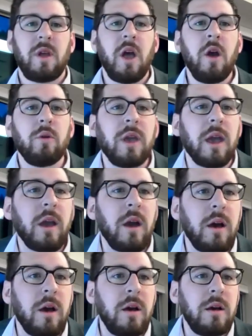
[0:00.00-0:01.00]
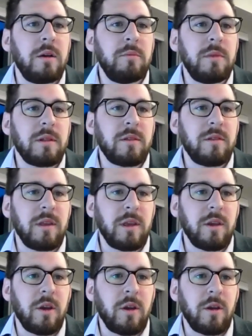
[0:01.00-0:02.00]
Okay, let's see
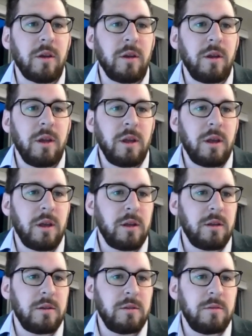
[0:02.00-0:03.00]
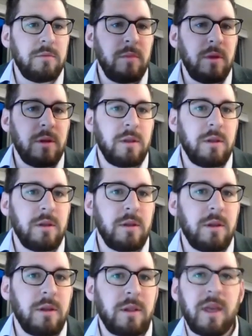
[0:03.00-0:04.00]
here.
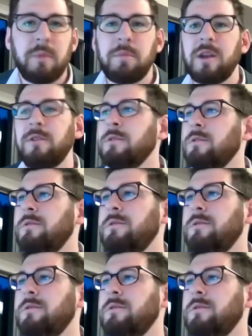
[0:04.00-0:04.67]
That better?